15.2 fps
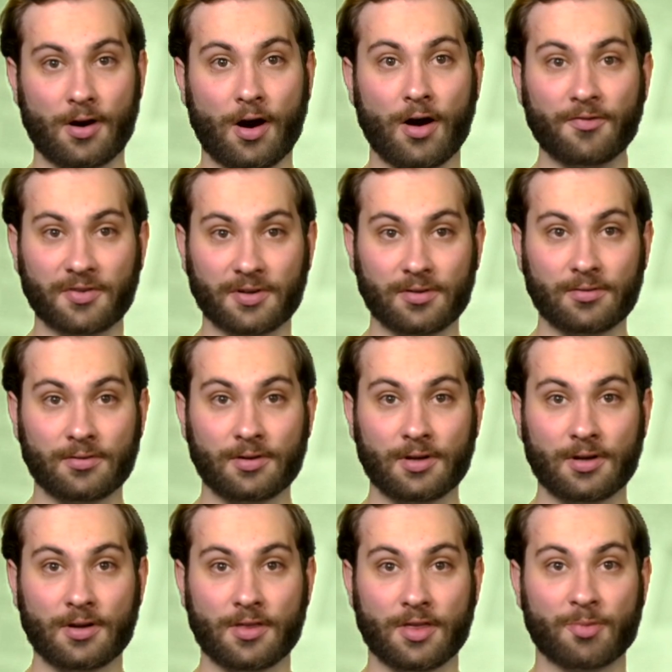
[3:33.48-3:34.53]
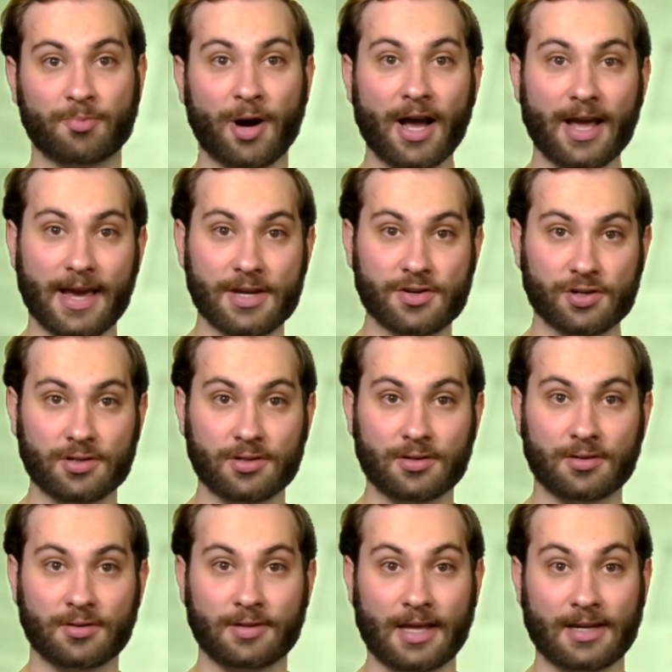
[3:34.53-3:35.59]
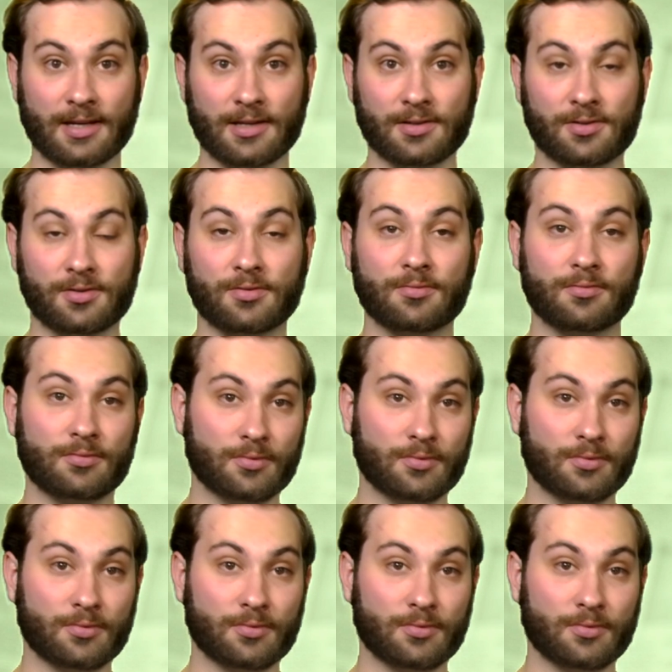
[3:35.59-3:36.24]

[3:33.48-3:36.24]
Often, the by agent, that is,